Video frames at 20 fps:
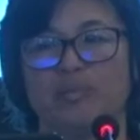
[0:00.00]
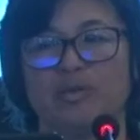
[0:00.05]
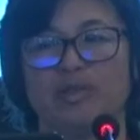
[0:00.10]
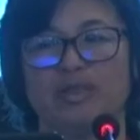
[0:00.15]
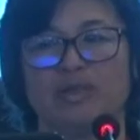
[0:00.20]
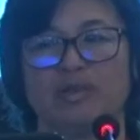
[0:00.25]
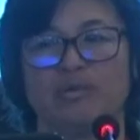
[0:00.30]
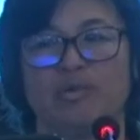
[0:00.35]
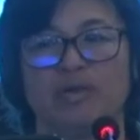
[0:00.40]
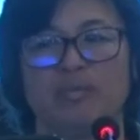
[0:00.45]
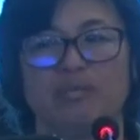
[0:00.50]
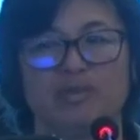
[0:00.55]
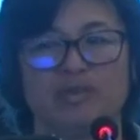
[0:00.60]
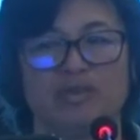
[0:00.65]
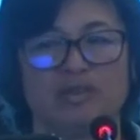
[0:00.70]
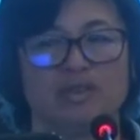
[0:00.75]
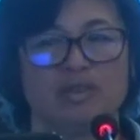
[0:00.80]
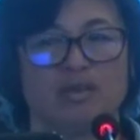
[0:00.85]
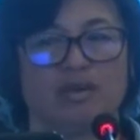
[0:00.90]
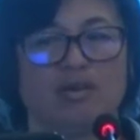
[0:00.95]

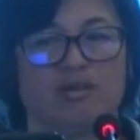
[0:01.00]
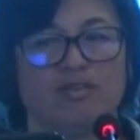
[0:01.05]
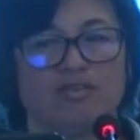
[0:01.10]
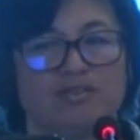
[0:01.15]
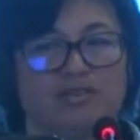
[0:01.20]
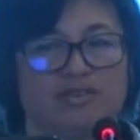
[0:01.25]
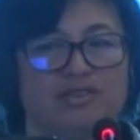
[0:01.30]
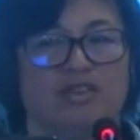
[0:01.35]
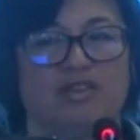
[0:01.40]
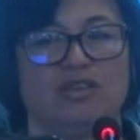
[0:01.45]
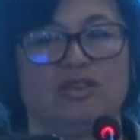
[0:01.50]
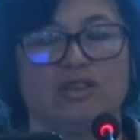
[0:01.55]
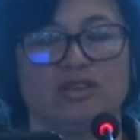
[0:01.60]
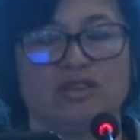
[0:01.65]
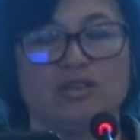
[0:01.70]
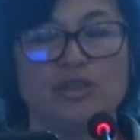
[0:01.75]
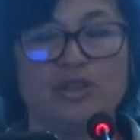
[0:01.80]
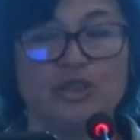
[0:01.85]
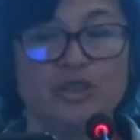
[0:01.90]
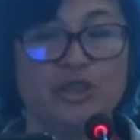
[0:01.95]
agreement of a
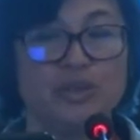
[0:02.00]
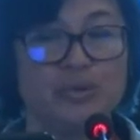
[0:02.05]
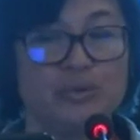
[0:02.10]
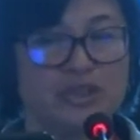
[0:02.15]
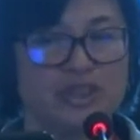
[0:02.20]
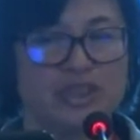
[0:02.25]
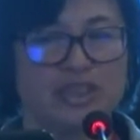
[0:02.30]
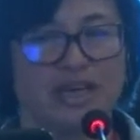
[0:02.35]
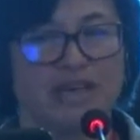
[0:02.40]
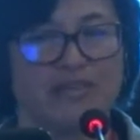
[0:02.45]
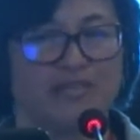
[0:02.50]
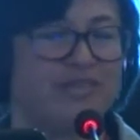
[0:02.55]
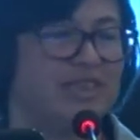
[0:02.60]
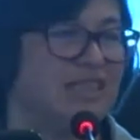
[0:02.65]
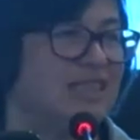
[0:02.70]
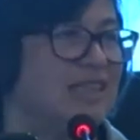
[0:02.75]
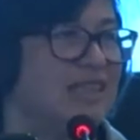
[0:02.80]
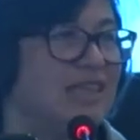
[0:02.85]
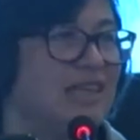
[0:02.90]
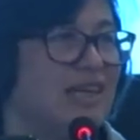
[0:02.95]
huge
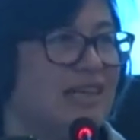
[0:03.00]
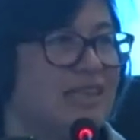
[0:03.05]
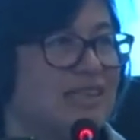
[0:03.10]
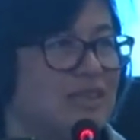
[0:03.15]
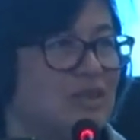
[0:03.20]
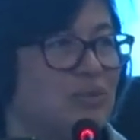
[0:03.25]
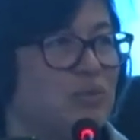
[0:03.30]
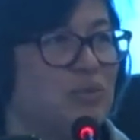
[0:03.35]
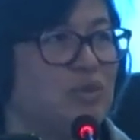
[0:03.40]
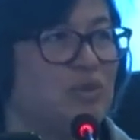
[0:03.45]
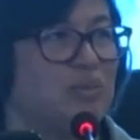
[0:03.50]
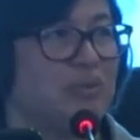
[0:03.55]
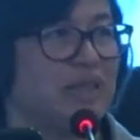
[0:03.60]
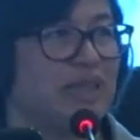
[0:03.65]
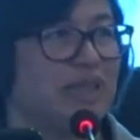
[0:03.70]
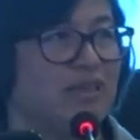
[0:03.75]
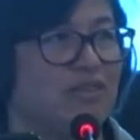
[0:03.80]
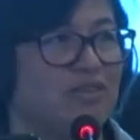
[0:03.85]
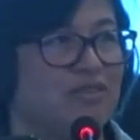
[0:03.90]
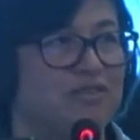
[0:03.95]
FSD list would
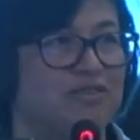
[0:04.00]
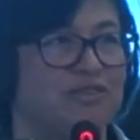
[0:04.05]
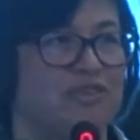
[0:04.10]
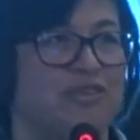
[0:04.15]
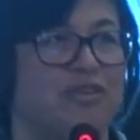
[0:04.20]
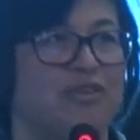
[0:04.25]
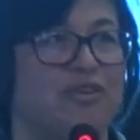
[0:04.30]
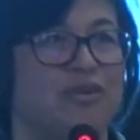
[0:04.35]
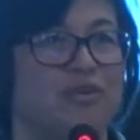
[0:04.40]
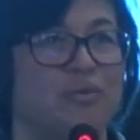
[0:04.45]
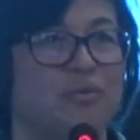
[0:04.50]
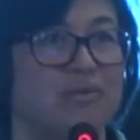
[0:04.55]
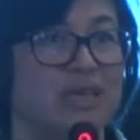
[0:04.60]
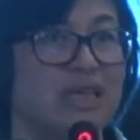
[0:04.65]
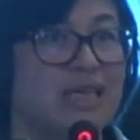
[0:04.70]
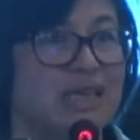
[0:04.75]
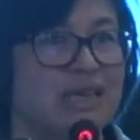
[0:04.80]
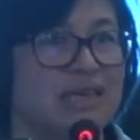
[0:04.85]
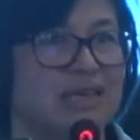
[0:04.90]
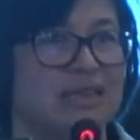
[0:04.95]
be of uh,
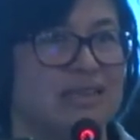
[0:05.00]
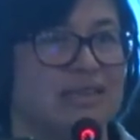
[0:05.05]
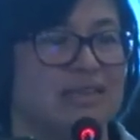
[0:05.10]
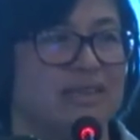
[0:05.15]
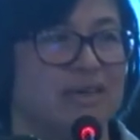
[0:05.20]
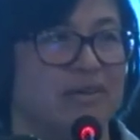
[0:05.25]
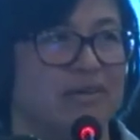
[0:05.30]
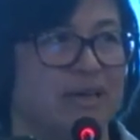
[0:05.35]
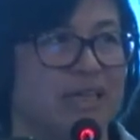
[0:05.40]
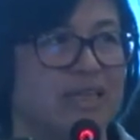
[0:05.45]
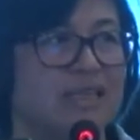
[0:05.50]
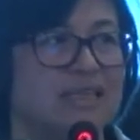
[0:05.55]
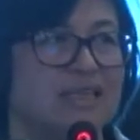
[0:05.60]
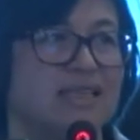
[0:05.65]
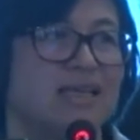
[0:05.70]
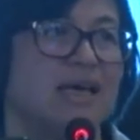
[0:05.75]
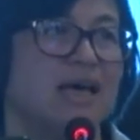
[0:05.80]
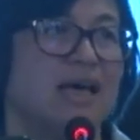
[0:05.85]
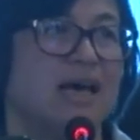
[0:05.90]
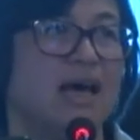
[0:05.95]
real interest.
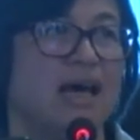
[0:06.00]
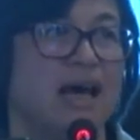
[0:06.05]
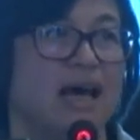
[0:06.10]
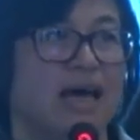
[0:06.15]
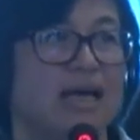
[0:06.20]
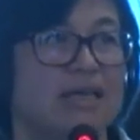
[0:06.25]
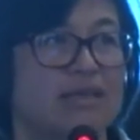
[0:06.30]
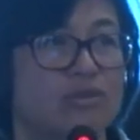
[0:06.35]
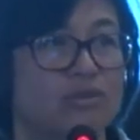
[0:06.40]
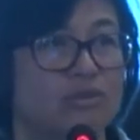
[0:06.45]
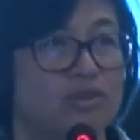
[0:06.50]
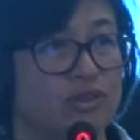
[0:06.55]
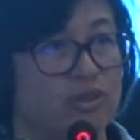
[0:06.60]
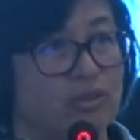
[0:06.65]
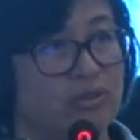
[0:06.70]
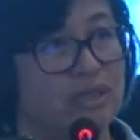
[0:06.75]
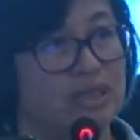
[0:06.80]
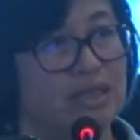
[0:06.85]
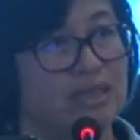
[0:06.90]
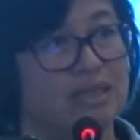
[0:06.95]
And also
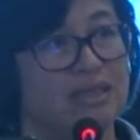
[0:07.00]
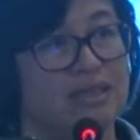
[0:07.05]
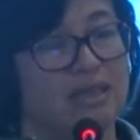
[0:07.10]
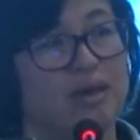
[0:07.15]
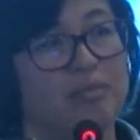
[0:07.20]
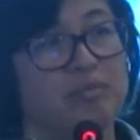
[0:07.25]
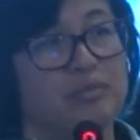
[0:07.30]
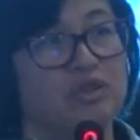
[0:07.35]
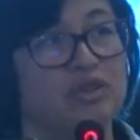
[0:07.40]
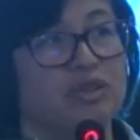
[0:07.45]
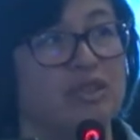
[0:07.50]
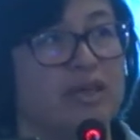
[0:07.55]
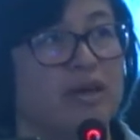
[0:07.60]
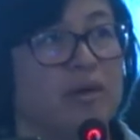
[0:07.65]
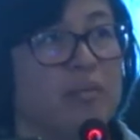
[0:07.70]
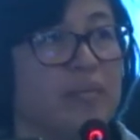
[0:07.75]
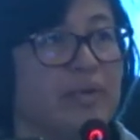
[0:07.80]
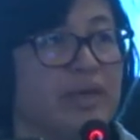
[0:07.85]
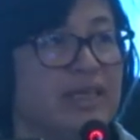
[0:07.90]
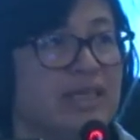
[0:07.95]
it's up to the
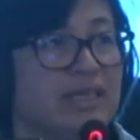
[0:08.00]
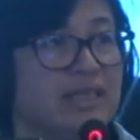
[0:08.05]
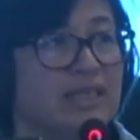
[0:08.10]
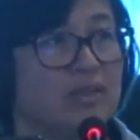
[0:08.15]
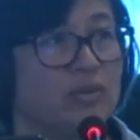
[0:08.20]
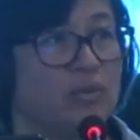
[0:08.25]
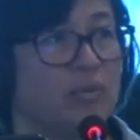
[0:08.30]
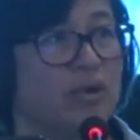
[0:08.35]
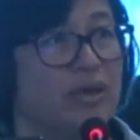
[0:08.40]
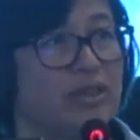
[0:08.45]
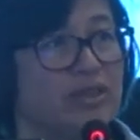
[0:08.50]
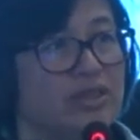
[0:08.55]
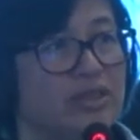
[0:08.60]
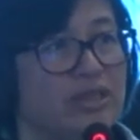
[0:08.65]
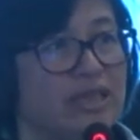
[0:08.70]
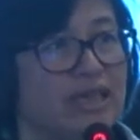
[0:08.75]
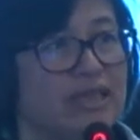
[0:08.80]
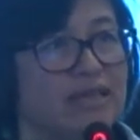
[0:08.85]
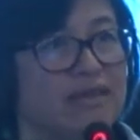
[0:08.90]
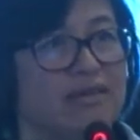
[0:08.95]
companies to work
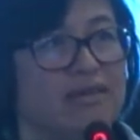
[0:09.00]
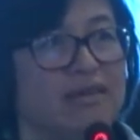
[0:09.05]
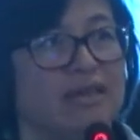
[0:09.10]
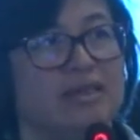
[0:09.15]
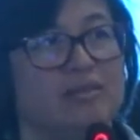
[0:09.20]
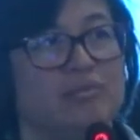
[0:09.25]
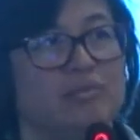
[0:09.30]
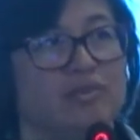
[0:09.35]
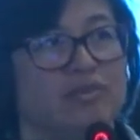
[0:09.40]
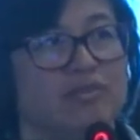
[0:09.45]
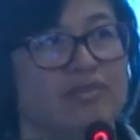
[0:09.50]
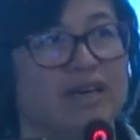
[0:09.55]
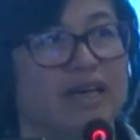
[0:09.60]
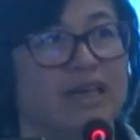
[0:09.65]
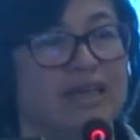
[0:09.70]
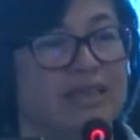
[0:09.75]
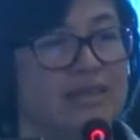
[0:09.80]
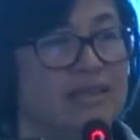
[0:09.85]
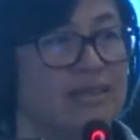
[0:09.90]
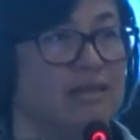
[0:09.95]
together and
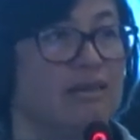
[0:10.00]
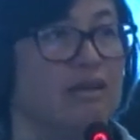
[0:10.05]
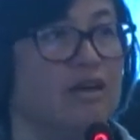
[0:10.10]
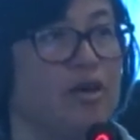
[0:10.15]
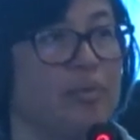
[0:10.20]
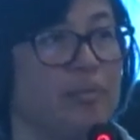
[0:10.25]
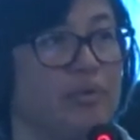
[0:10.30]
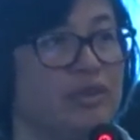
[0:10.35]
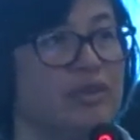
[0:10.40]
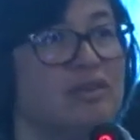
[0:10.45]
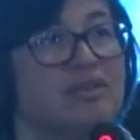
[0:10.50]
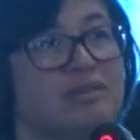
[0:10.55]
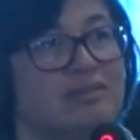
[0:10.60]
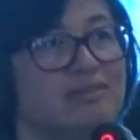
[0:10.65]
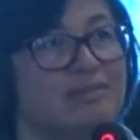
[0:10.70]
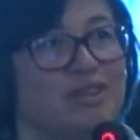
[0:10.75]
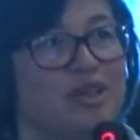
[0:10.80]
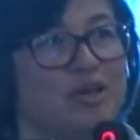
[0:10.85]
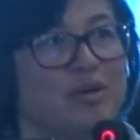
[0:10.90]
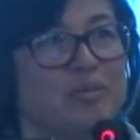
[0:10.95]
provide a common,
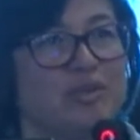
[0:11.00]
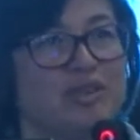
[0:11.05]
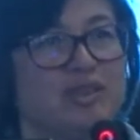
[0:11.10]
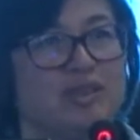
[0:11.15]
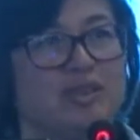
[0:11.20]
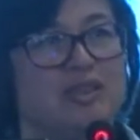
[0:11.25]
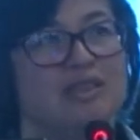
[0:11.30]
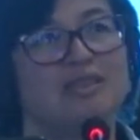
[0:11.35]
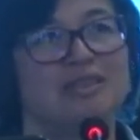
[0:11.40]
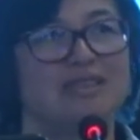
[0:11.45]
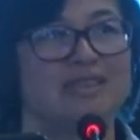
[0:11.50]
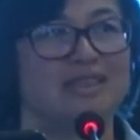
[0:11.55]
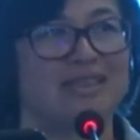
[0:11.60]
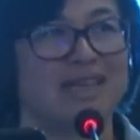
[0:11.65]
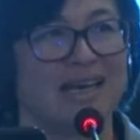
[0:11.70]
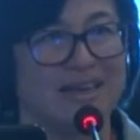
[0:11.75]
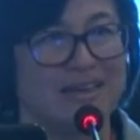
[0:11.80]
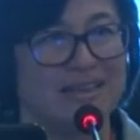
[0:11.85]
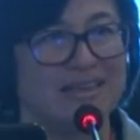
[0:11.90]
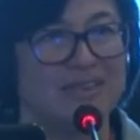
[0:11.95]
common
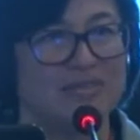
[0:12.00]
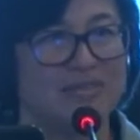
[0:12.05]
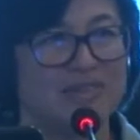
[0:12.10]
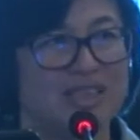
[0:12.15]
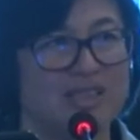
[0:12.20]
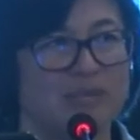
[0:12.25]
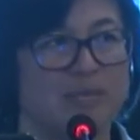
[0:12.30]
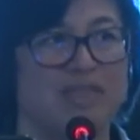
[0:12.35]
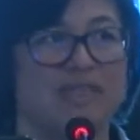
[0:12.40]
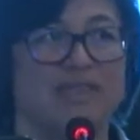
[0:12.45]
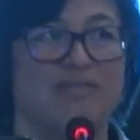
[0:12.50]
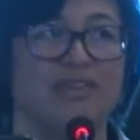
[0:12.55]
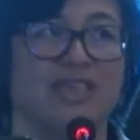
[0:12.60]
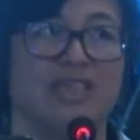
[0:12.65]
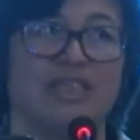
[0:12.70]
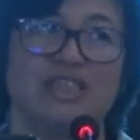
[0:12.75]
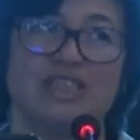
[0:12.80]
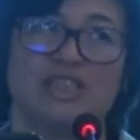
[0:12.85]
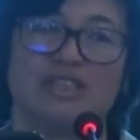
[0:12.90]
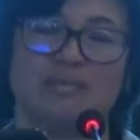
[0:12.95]
scientific
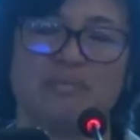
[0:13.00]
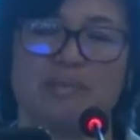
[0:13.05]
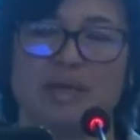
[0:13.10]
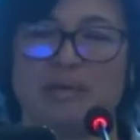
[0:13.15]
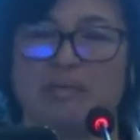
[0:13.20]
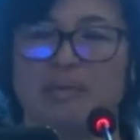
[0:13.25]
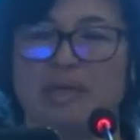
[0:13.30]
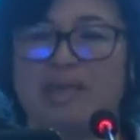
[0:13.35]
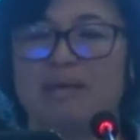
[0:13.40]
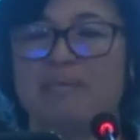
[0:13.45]
specification maybe.